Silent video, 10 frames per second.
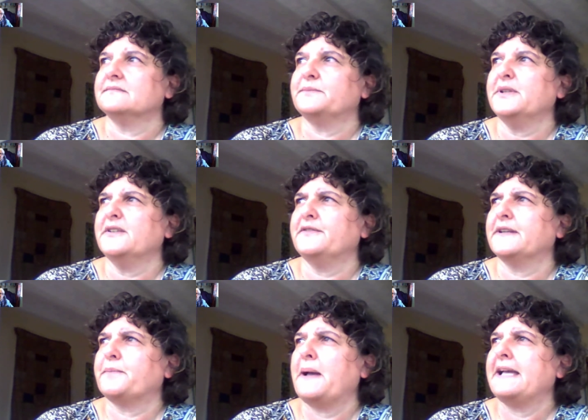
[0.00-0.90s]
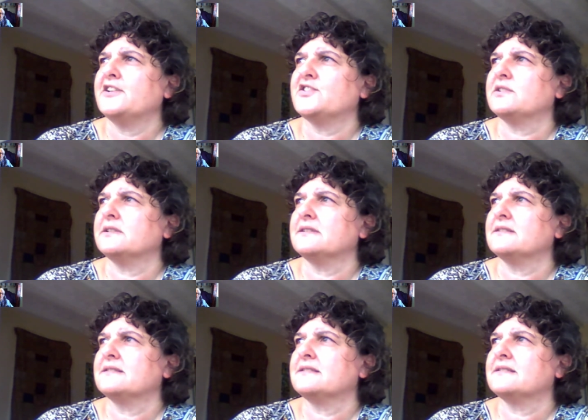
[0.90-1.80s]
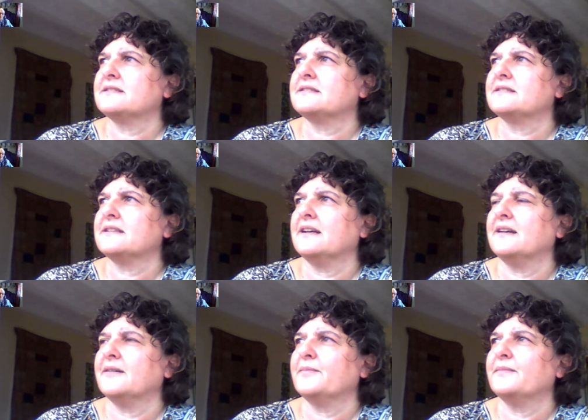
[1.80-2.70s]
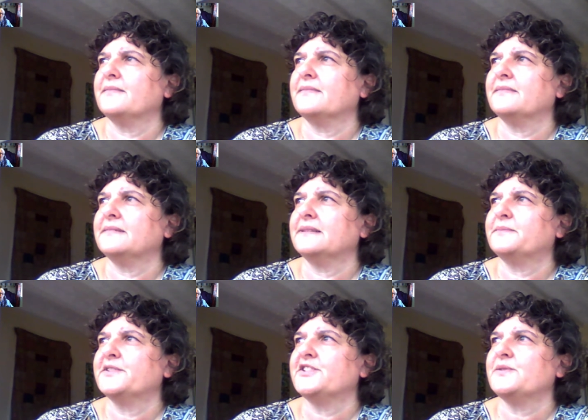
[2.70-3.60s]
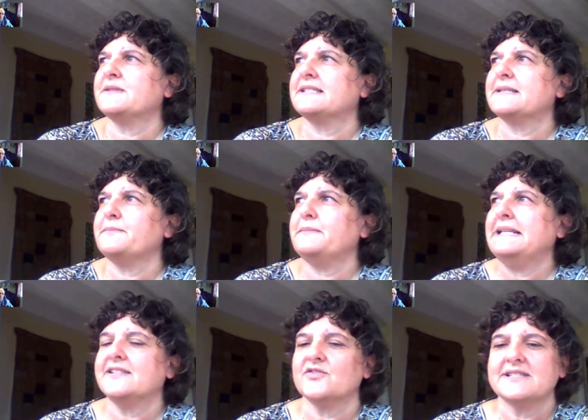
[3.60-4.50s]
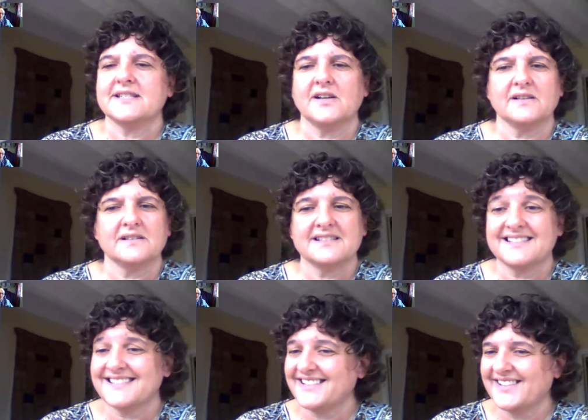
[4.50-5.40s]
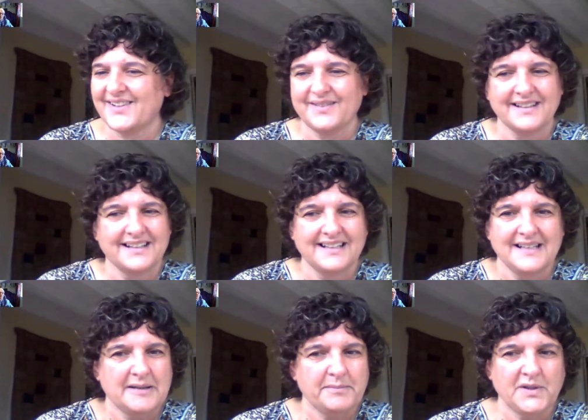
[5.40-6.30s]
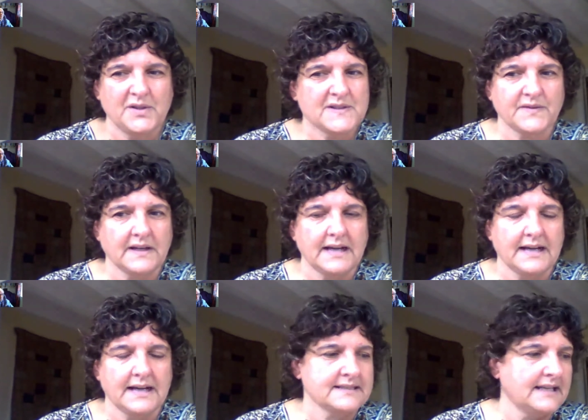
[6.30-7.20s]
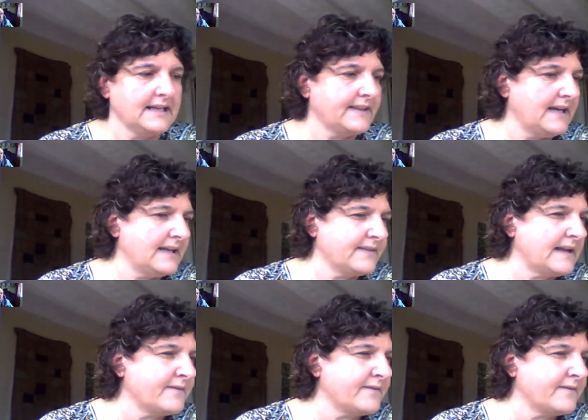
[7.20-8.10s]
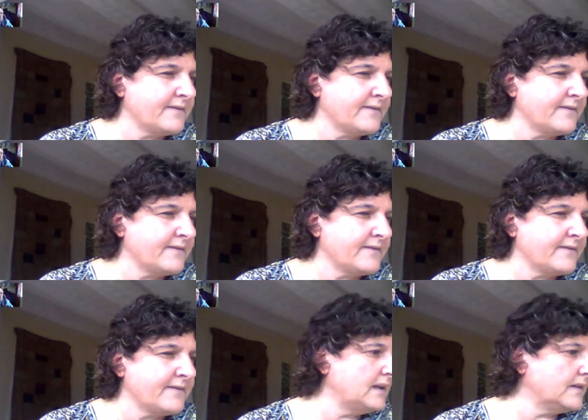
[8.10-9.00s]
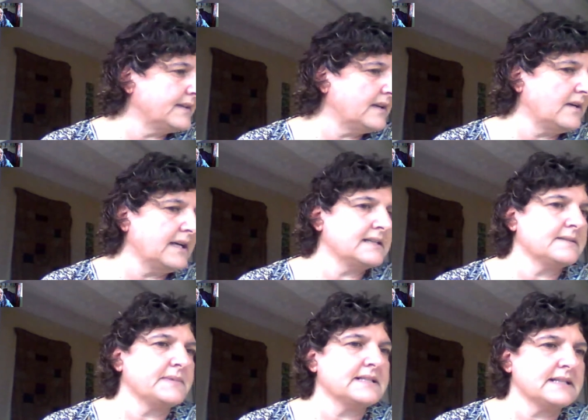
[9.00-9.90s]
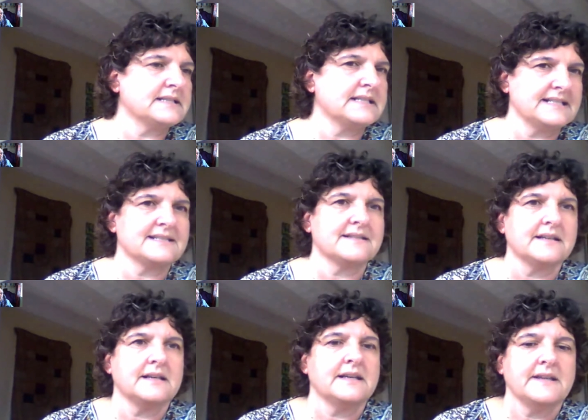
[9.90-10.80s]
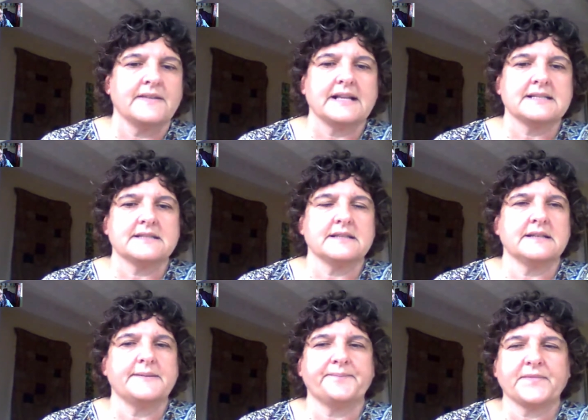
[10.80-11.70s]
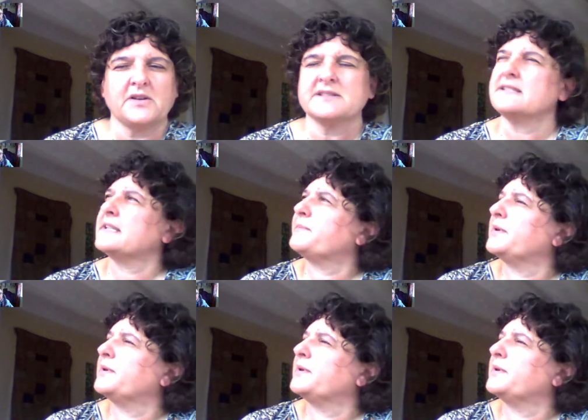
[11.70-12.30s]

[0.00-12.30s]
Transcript: perfect patience um, produces immediate results, you know, beautiful lines like that. Then that's I've quite got that right. But it is, that's the, no, to say